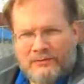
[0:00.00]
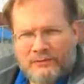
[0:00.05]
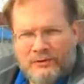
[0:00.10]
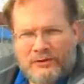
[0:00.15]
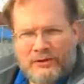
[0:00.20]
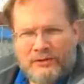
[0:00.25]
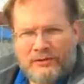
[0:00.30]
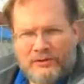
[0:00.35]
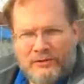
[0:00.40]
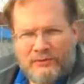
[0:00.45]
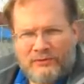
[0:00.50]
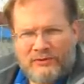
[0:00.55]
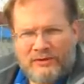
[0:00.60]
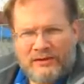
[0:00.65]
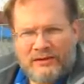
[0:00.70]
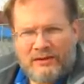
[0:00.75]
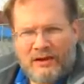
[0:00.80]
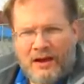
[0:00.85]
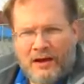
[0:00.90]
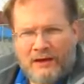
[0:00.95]
So you're
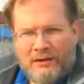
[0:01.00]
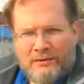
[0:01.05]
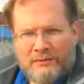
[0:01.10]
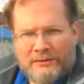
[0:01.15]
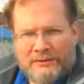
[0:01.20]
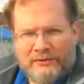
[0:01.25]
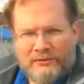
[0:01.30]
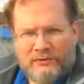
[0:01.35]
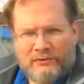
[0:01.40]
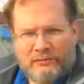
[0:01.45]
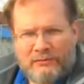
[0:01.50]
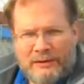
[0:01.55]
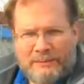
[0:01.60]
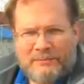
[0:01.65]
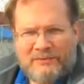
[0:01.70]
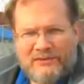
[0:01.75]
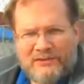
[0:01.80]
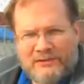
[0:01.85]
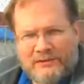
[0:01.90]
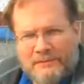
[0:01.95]
using conqueror
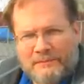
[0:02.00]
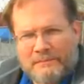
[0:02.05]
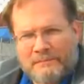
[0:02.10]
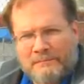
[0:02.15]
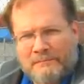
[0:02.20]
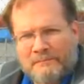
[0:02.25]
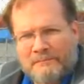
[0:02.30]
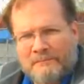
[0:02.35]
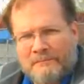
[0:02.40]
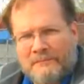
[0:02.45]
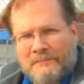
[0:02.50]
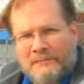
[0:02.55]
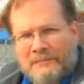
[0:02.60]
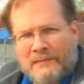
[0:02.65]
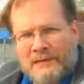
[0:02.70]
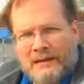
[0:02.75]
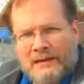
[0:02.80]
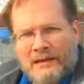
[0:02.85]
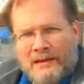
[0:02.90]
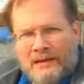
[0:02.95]
script.
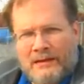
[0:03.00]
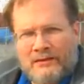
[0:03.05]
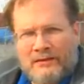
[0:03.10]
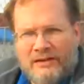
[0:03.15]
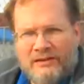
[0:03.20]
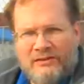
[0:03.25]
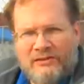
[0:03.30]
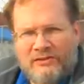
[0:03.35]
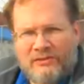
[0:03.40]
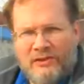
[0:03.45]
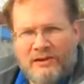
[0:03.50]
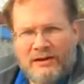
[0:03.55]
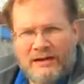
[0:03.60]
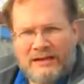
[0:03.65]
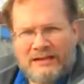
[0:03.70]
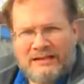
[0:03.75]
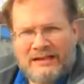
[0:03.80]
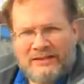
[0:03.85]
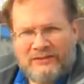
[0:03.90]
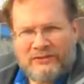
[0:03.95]
I just thought
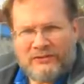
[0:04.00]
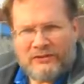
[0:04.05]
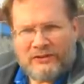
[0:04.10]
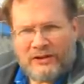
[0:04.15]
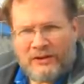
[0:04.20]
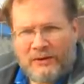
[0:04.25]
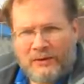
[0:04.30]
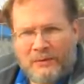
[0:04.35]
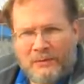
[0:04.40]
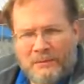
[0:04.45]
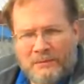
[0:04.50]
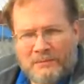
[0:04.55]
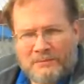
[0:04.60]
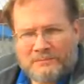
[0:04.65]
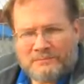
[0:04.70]
I'd let you know.